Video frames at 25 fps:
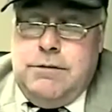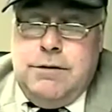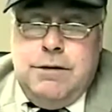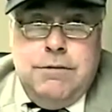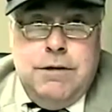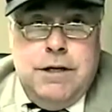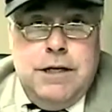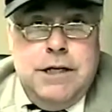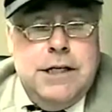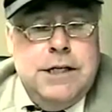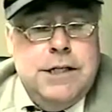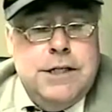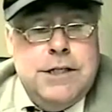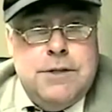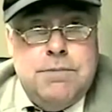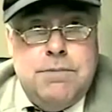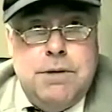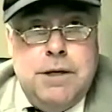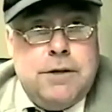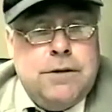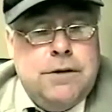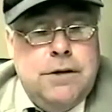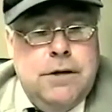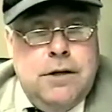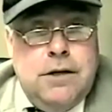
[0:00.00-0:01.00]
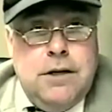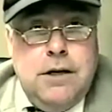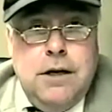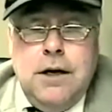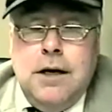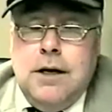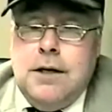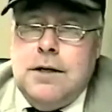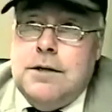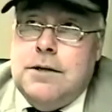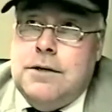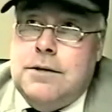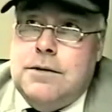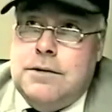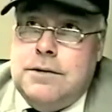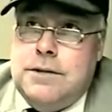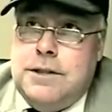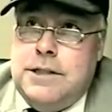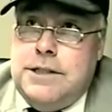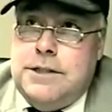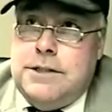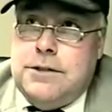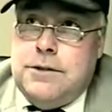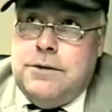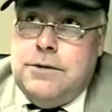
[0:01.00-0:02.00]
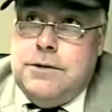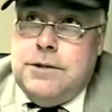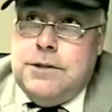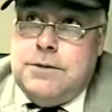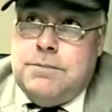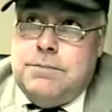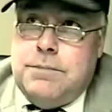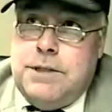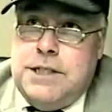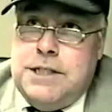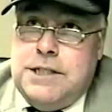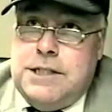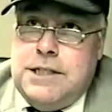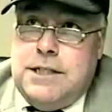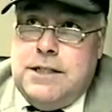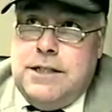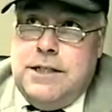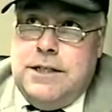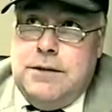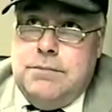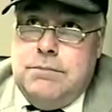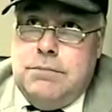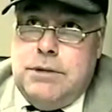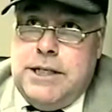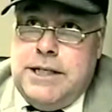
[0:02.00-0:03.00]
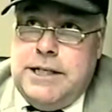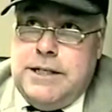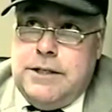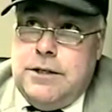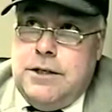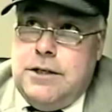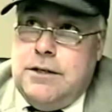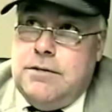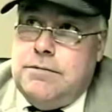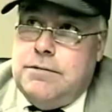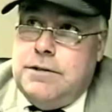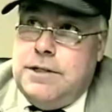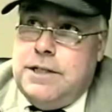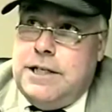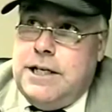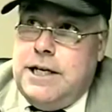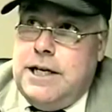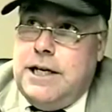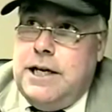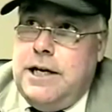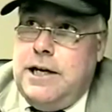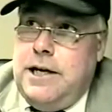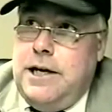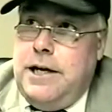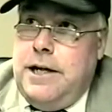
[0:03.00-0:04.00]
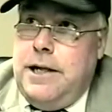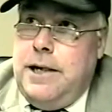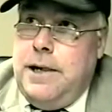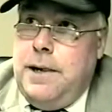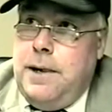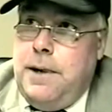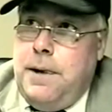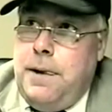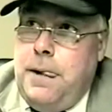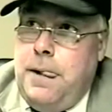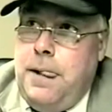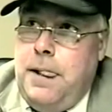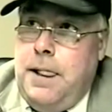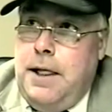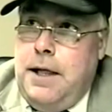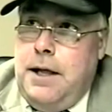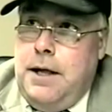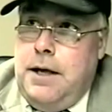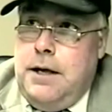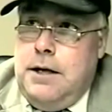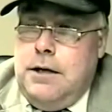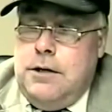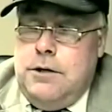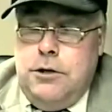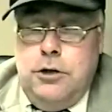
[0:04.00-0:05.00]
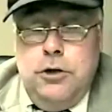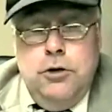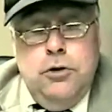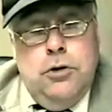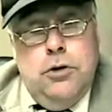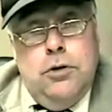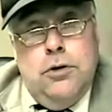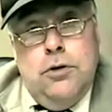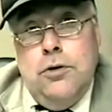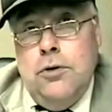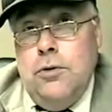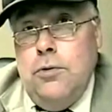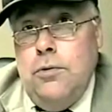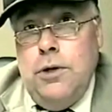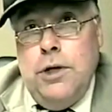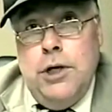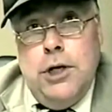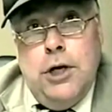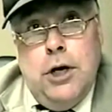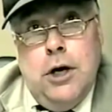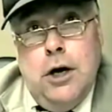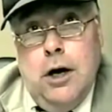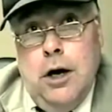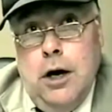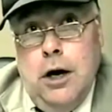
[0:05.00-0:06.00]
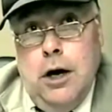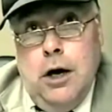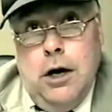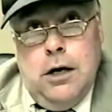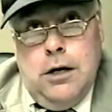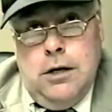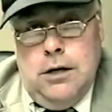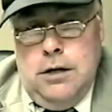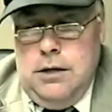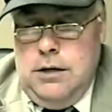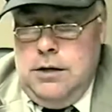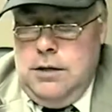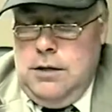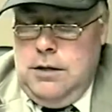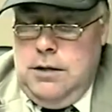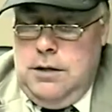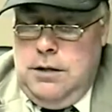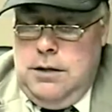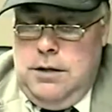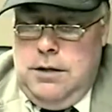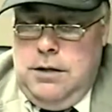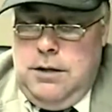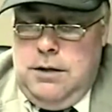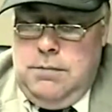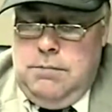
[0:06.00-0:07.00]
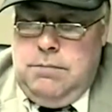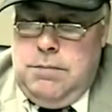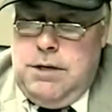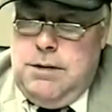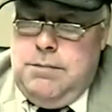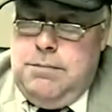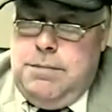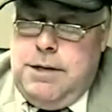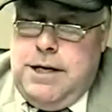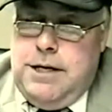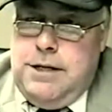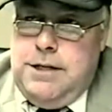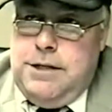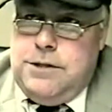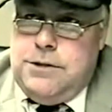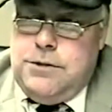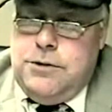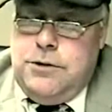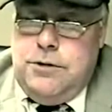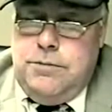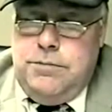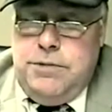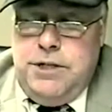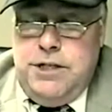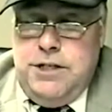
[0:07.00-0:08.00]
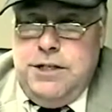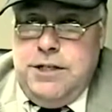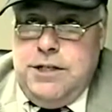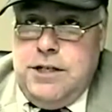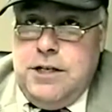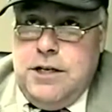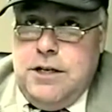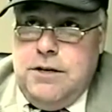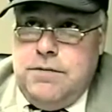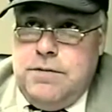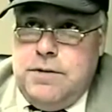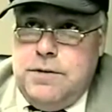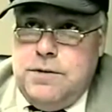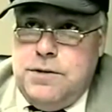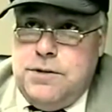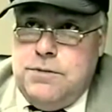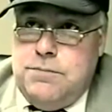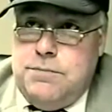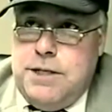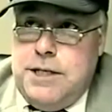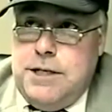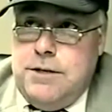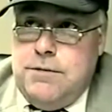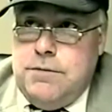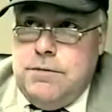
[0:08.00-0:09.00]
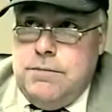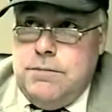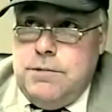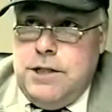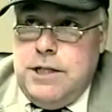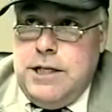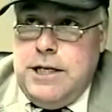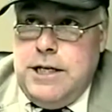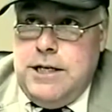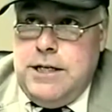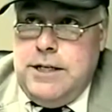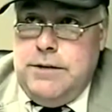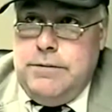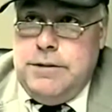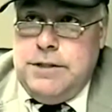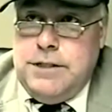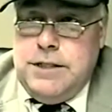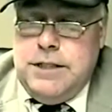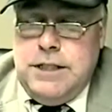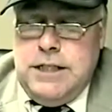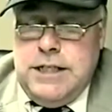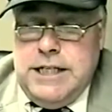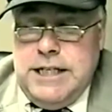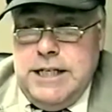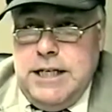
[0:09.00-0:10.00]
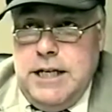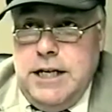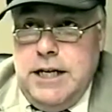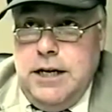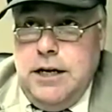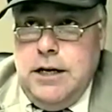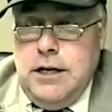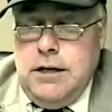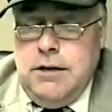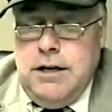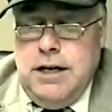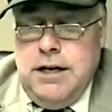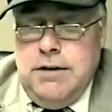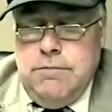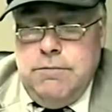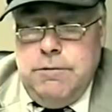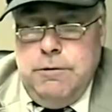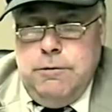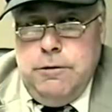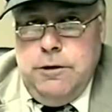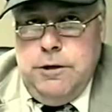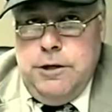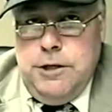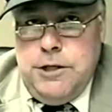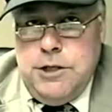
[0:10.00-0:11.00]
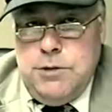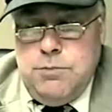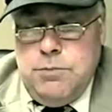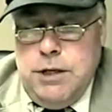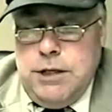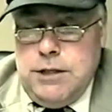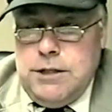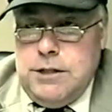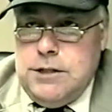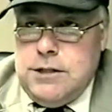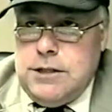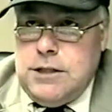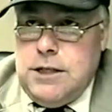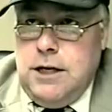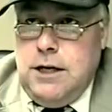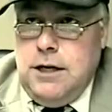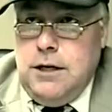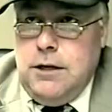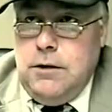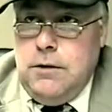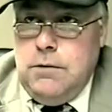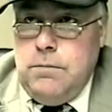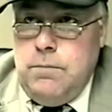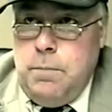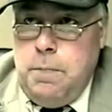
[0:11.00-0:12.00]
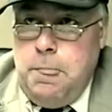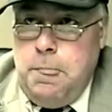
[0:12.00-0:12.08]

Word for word: We wanted to inspect their cargo, and they told us basically to blank off and die. You know who we are? My pilot told him he didn't care if he was a man from GLAD. He was going to land that aircraft, and we were going to inspect his cargo.